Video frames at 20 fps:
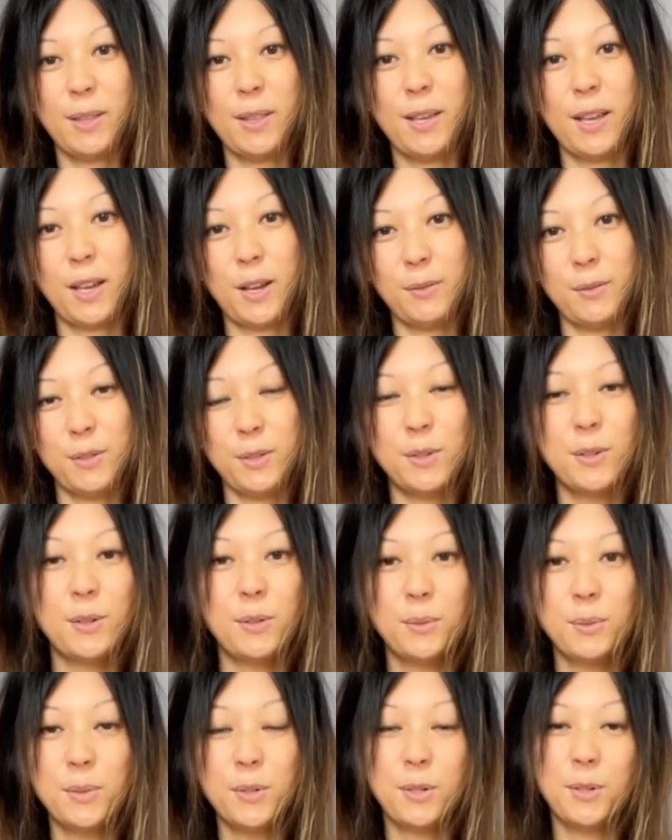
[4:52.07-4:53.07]
They have two
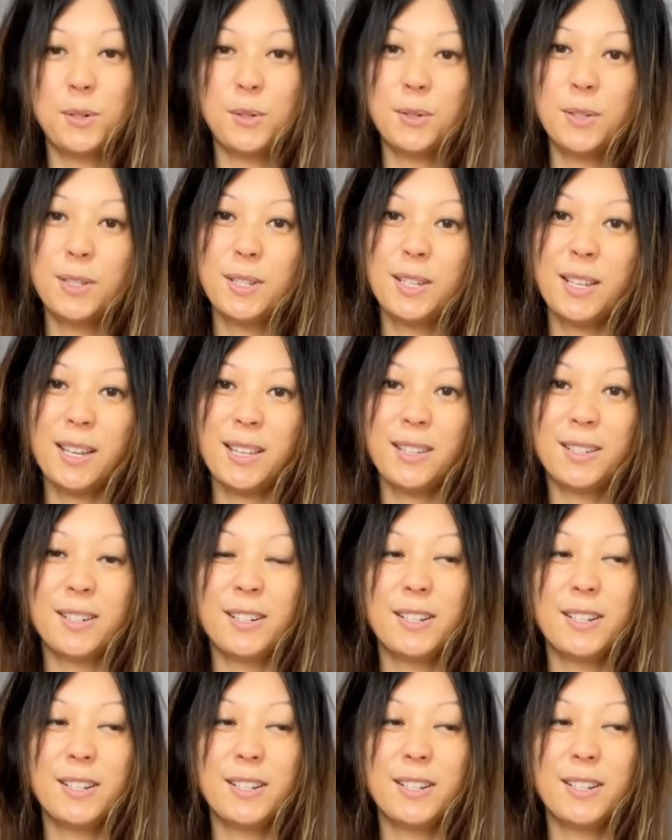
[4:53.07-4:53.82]
children together.